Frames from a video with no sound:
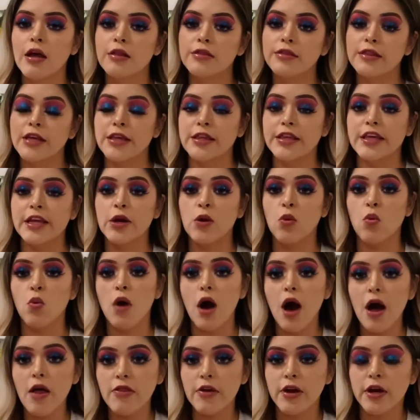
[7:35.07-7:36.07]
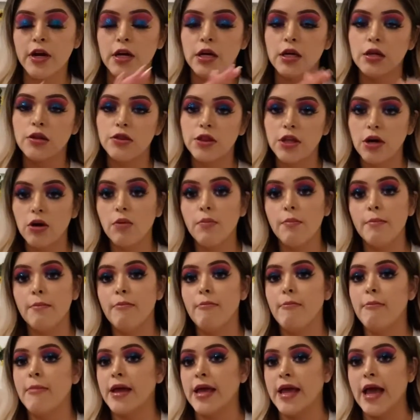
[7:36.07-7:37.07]
they need a wall there. They'll
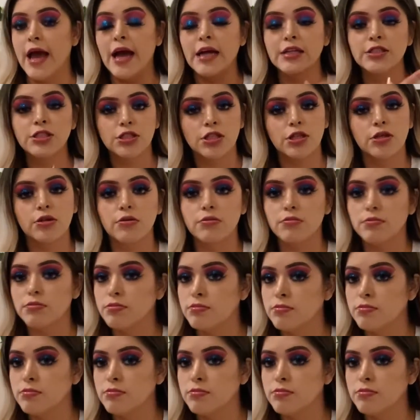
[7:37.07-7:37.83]
may ask you to